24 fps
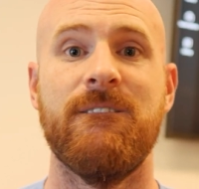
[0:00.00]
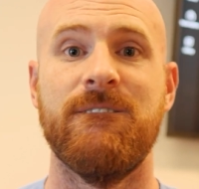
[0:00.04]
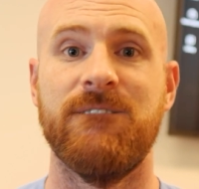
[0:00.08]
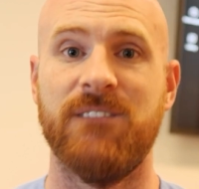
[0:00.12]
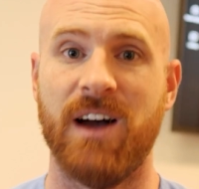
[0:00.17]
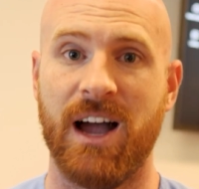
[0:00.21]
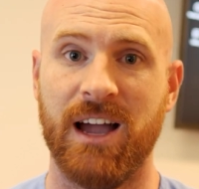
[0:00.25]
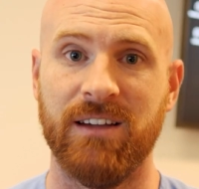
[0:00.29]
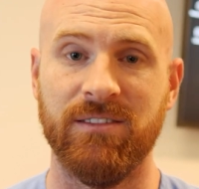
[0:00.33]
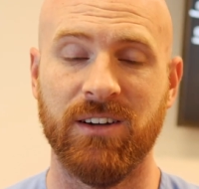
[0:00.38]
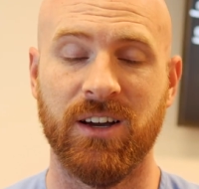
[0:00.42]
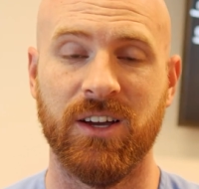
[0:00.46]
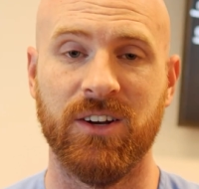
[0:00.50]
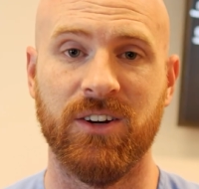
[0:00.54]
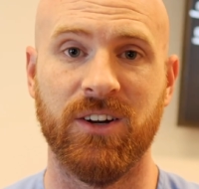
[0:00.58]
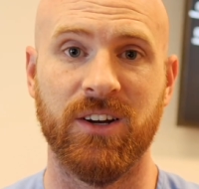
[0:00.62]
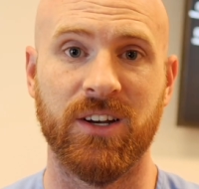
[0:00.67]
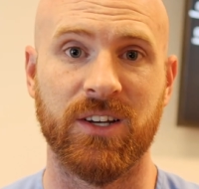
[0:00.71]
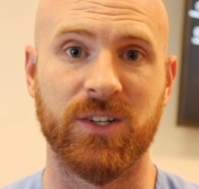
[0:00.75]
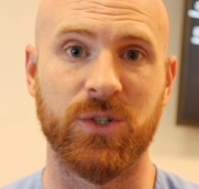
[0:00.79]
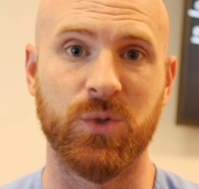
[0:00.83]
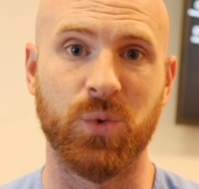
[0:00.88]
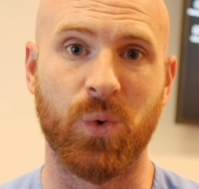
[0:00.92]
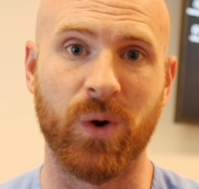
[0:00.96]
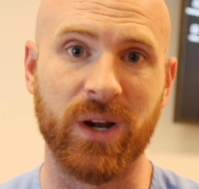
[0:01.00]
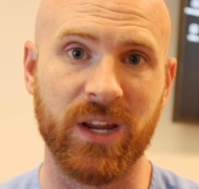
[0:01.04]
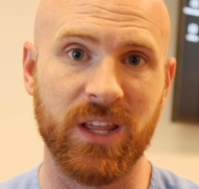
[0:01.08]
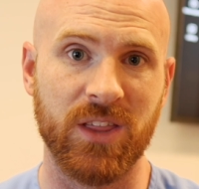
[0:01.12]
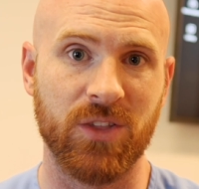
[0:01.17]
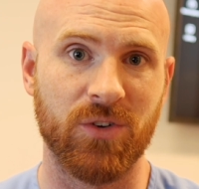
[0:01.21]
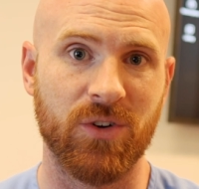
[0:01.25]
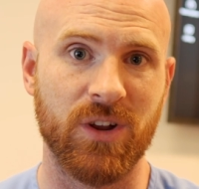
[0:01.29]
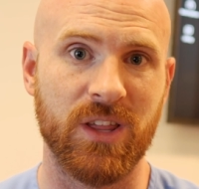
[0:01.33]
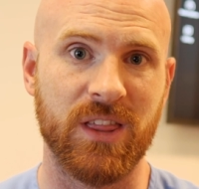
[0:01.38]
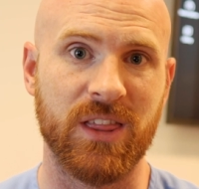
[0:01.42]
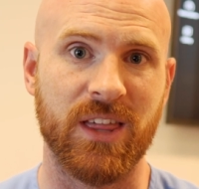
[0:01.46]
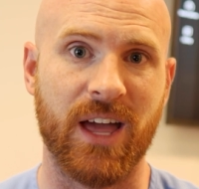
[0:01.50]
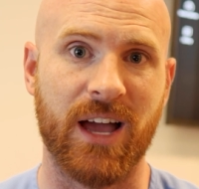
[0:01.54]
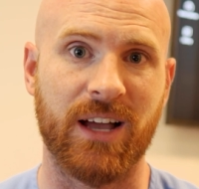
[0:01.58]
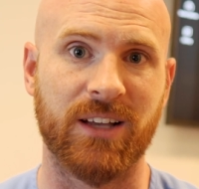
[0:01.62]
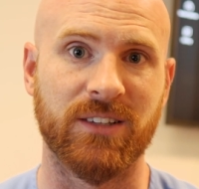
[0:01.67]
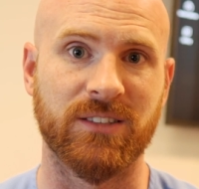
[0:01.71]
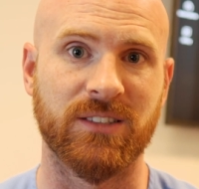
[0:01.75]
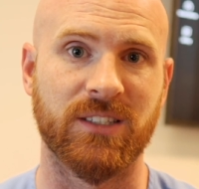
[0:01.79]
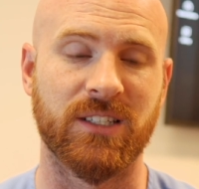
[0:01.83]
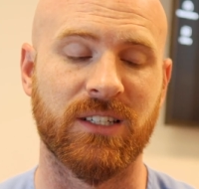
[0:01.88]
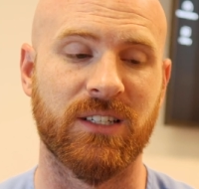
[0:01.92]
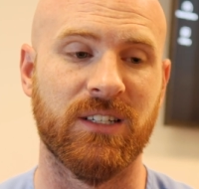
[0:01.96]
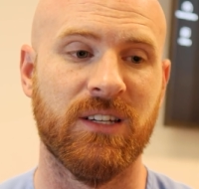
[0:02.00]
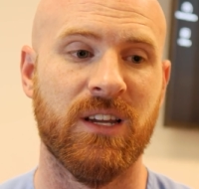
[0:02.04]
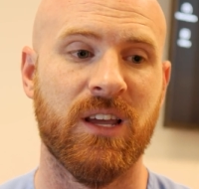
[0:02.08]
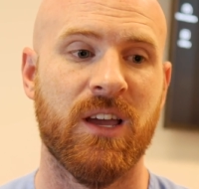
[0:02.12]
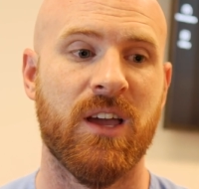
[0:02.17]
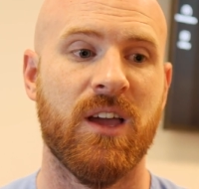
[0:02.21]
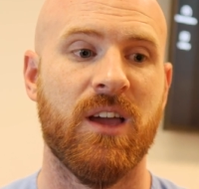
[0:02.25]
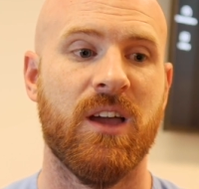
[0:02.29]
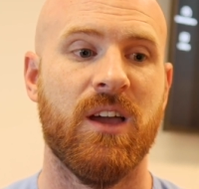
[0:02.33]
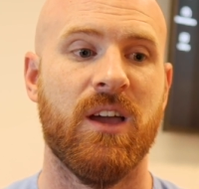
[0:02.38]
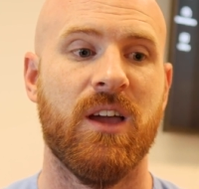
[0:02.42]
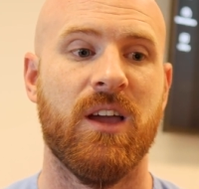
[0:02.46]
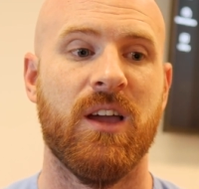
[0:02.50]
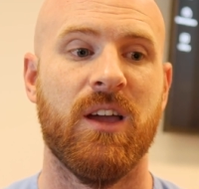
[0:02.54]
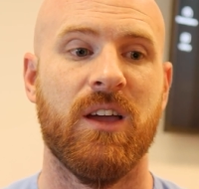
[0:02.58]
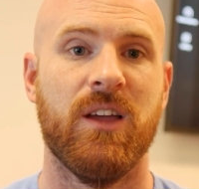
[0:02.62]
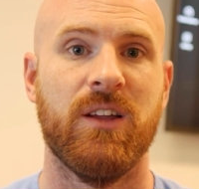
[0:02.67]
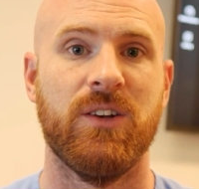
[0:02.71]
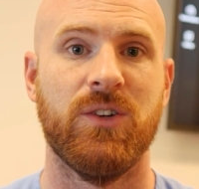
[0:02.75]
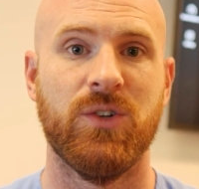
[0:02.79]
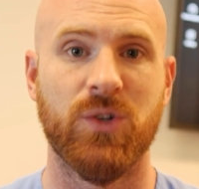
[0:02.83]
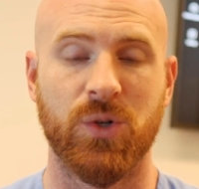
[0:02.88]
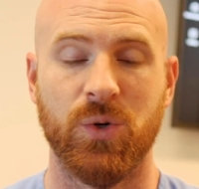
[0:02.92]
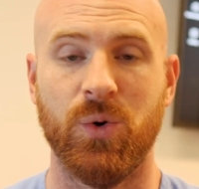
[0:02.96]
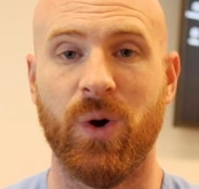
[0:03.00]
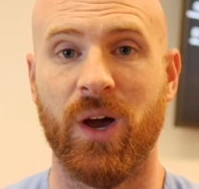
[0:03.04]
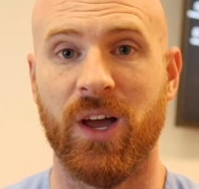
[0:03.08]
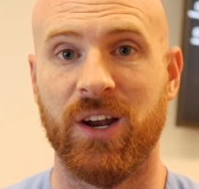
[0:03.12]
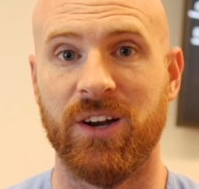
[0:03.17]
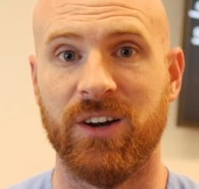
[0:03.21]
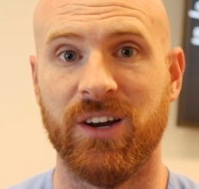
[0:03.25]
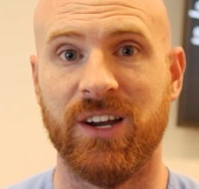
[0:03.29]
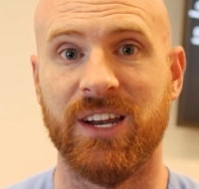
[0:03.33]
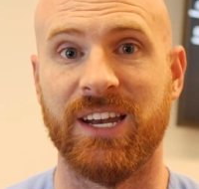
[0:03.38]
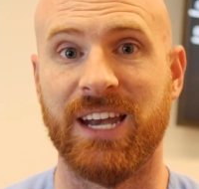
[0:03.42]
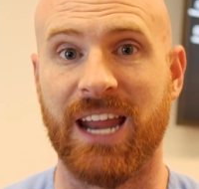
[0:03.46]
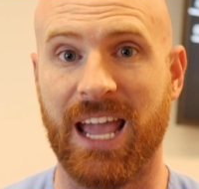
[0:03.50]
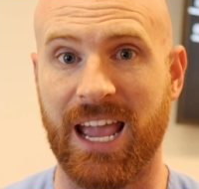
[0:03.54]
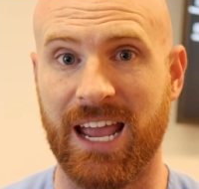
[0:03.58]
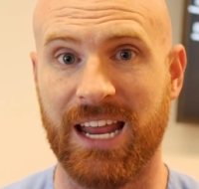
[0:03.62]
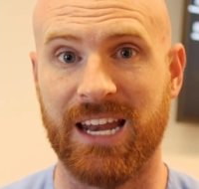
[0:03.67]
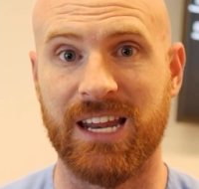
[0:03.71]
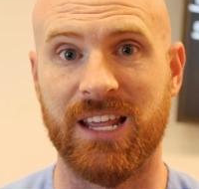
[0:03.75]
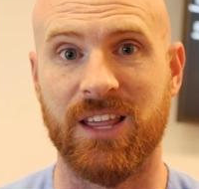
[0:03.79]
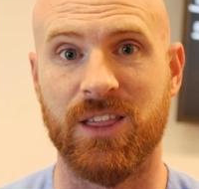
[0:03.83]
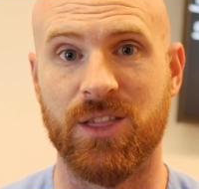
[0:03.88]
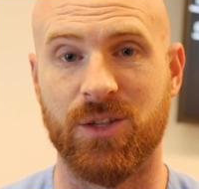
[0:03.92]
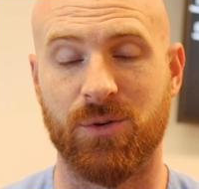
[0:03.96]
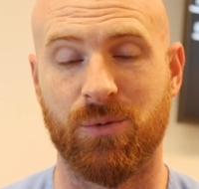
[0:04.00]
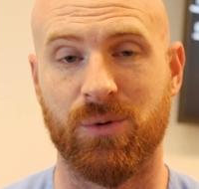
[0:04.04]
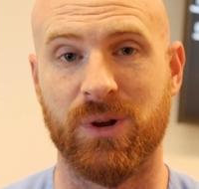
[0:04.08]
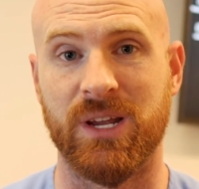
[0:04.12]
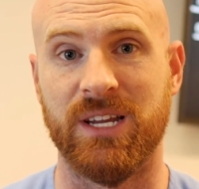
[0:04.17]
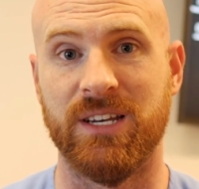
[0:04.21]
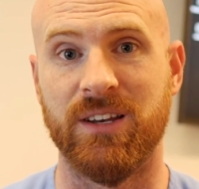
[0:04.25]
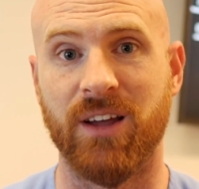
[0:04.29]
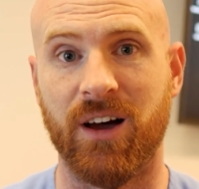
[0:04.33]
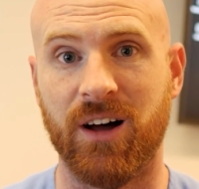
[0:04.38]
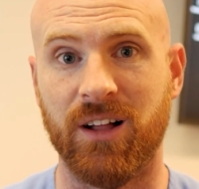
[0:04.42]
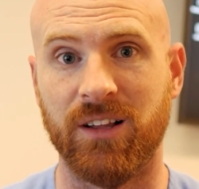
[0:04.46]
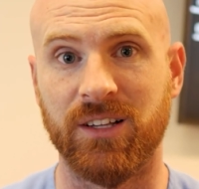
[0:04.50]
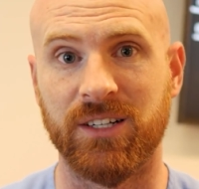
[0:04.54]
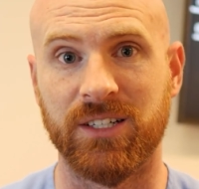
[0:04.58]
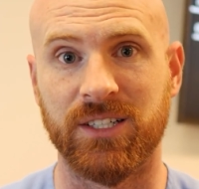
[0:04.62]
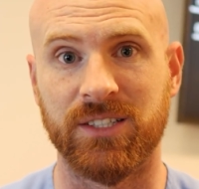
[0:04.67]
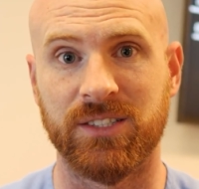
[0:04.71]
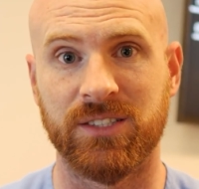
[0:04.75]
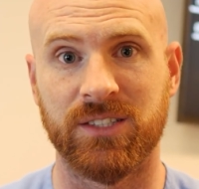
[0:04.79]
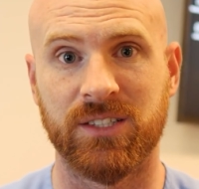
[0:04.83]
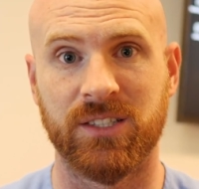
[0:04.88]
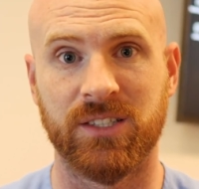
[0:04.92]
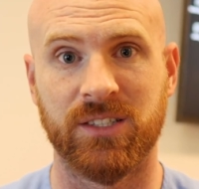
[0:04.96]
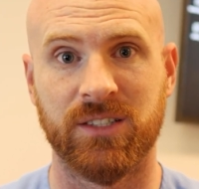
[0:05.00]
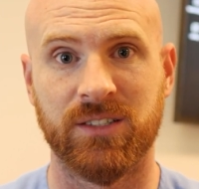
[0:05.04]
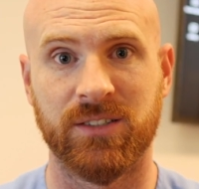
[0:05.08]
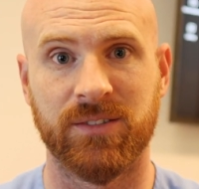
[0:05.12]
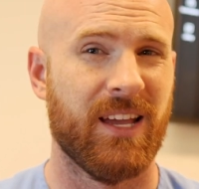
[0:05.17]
$523,283.